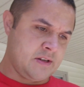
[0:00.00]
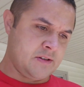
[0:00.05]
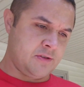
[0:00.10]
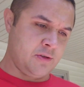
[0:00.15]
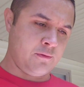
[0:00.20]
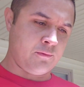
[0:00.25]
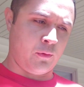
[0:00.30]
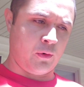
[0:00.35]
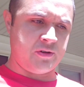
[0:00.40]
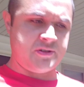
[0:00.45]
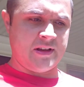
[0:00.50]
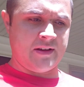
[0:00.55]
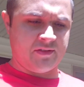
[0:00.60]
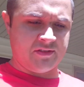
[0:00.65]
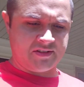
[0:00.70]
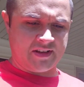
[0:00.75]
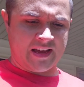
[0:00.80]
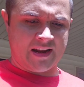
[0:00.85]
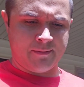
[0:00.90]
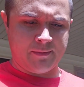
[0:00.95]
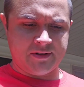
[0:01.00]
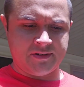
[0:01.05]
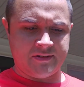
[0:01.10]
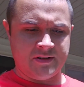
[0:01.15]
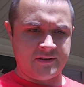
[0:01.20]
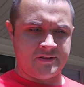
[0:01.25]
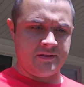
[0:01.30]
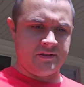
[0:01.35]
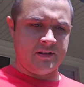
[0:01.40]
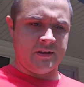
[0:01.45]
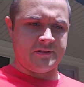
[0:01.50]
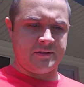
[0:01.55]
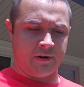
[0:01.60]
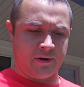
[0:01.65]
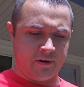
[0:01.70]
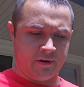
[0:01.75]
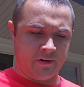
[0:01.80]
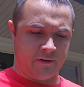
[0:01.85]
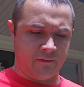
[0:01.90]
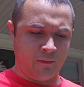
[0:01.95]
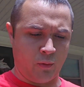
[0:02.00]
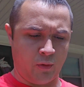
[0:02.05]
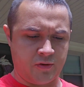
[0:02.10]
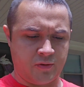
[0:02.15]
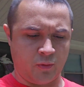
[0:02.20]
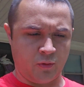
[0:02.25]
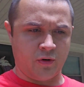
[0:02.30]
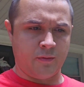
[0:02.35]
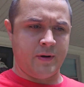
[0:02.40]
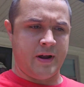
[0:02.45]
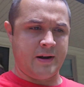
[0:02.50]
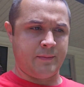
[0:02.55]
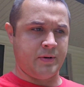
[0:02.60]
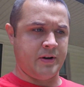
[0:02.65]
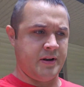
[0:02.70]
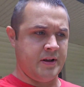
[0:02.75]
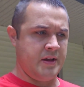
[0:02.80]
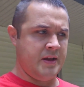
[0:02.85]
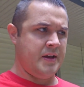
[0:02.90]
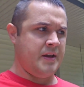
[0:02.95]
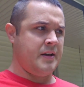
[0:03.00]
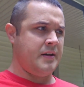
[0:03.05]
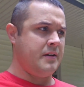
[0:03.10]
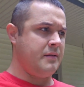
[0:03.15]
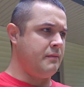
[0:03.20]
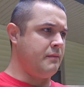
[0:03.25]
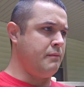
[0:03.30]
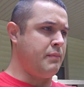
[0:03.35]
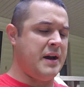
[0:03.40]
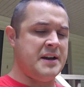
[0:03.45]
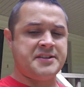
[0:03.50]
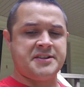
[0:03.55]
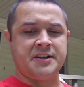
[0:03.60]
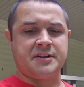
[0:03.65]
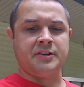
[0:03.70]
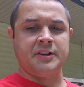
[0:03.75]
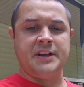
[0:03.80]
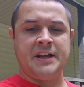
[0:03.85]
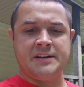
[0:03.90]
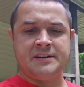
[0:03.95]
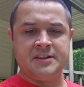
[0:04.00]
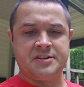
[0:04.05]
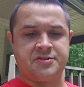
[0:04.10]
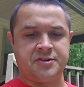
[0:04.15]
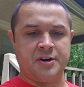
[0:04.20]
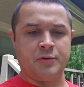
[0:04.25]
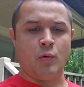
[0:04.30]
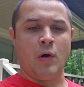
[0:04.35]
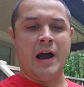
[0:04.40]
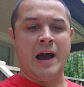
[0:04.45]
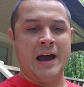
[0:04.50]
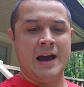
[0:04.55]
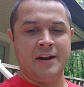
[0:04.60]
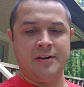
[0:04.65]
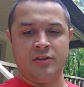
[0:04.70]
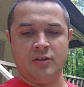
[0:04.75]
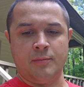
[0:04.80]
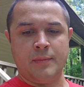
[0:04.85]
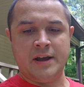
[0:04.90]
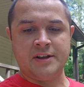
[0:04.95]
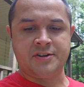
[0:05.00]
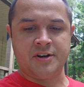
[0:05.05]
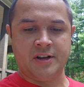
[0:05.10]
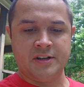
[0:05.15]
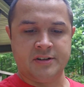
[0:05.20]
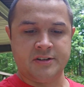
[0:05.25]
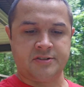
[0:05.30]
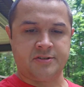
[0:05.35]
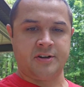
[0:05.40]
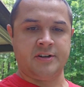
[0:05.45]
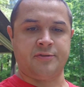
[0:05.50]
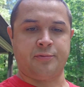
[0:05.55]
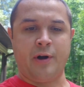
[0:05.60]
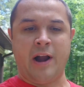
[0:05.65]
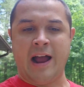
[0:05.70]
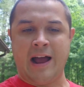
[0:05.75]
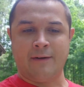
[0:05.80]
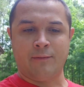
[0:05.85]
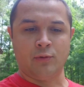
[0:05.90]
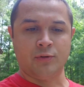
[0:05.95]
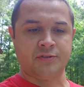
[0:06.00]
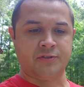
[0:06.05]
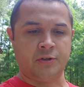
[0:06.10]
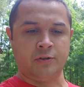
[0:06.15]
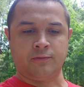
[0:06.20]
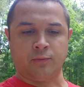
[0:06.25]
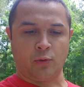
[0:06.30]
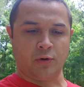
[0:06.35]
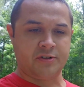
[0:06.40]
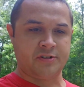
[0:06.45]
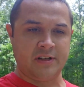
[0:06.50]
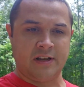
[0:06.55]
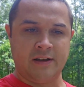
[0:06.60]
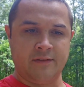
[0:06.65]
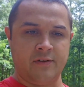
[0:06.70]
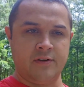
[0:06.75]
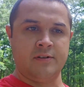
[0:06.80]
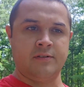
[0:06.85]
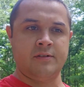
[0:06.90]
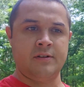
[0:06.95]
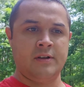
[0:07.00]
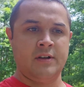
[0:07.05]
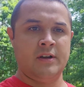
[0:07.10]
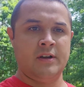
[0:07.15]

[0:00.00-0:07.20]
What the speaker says: 247's got him as the third or fourth quarterback. But basically, industry-wide, on the major industries, Rivals, 247,